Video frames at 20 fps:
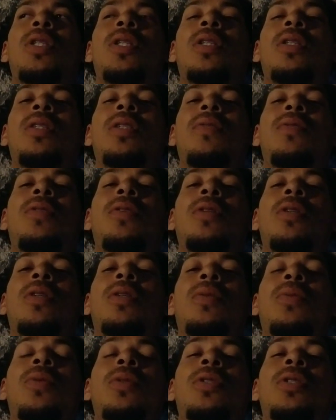got
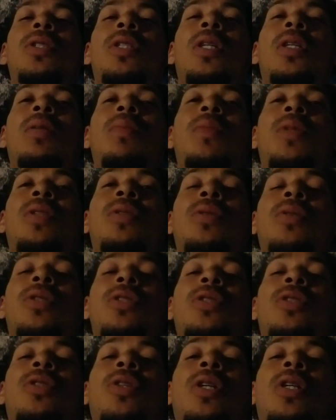a
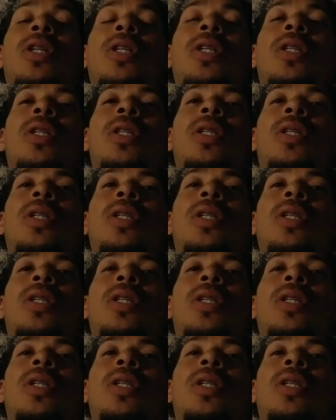mentor's truck,